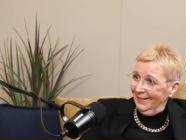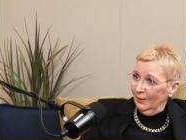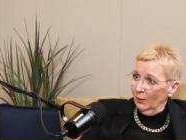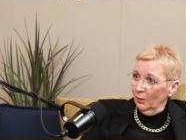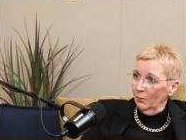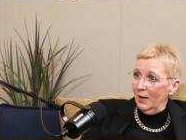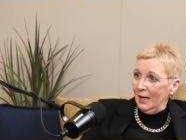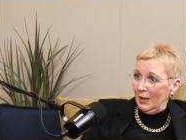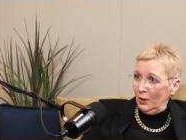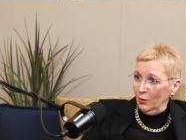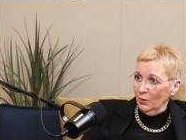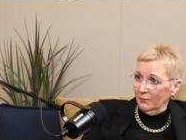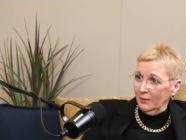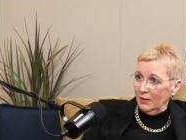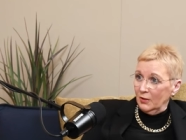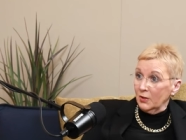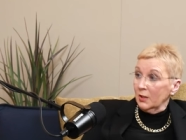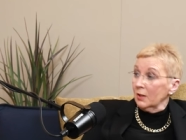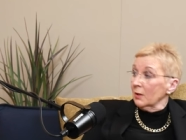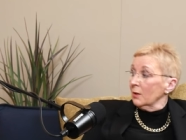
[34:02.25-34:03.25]
why you know I'm
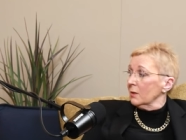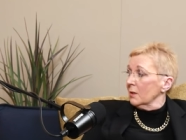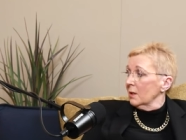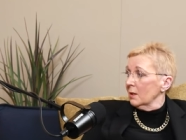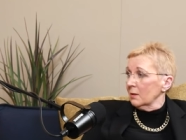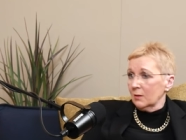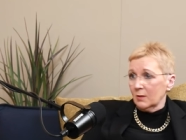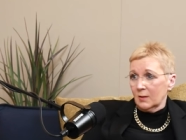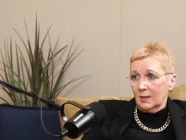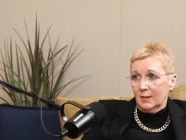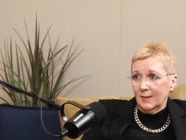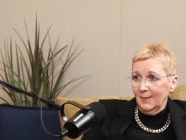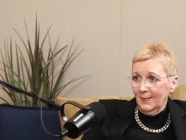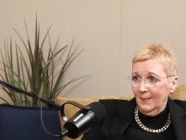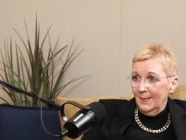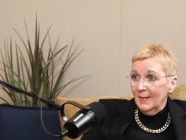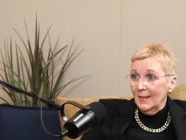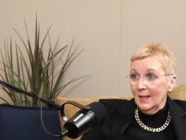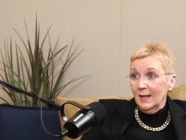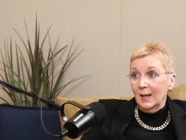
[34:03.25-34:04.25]
not drinking? Because
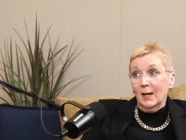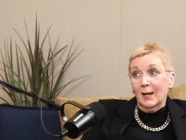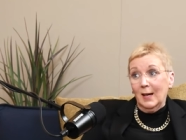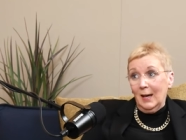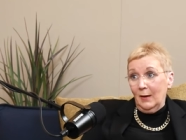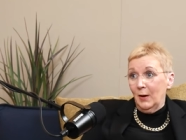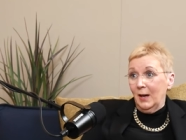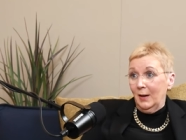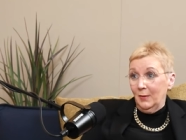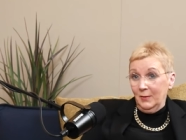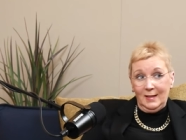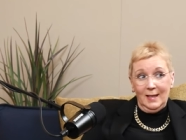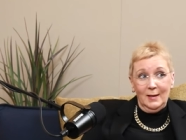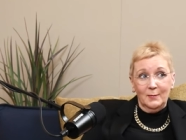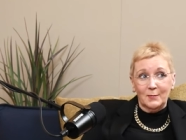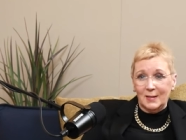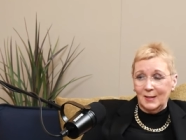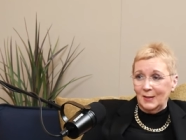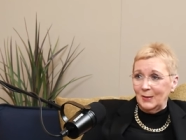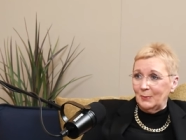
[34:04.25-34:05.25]
I would
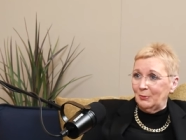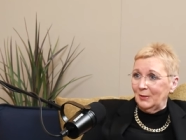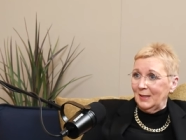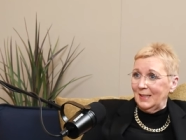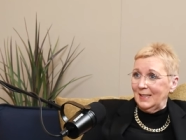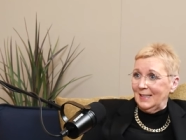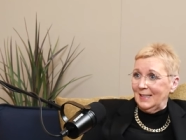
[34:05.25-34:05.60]
empty the place